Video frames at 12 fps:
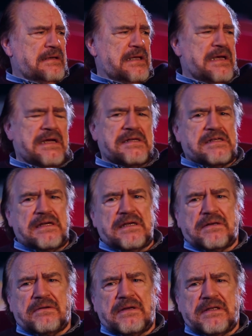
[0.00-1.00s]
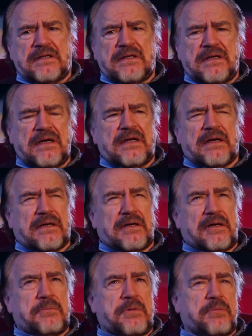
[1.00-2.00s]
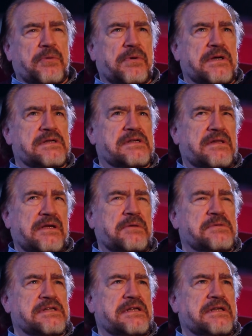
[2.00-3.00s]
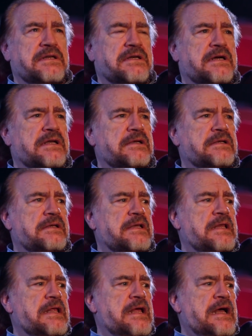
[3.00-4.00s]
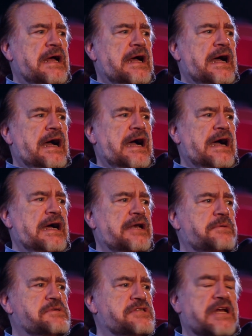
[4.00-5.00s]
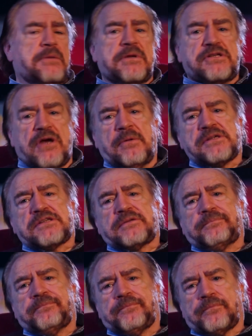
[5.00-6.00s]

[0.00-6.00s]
Late 88 or 89, I can't remember which. I think it was 89. And it was Jeremy Thomas,